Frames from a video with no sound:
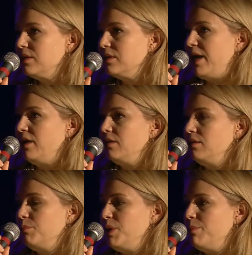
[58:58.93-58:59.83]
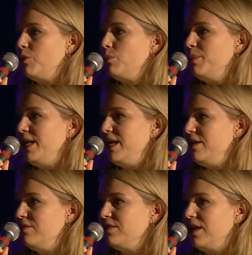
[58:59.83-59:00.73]
make people
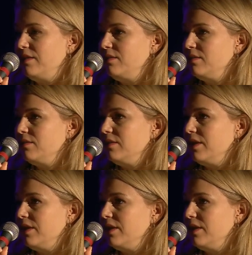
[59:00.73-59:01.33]
believe that